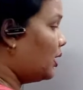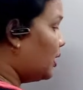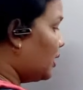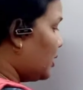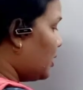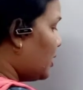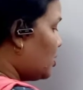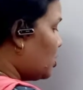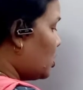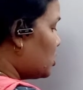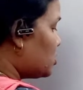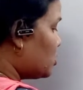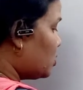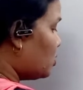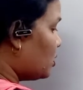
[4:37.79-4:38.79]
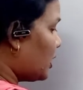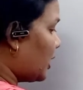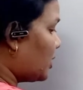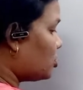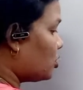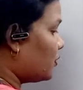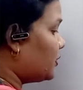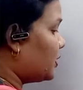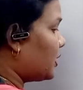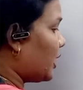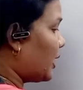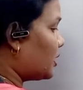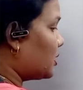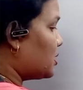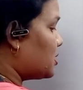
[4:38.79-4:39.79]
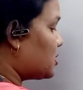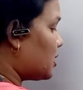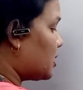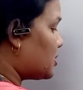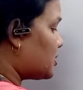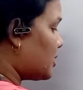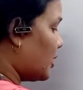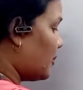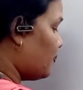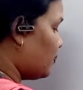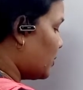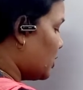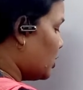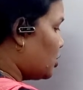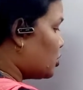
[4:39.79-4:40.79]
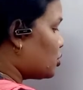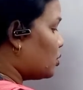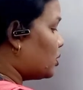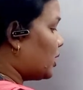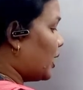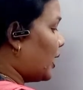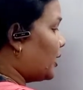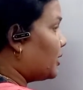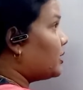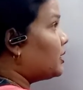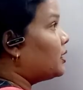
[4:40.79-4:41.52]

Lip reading: Here also length of the diagonals are same, so that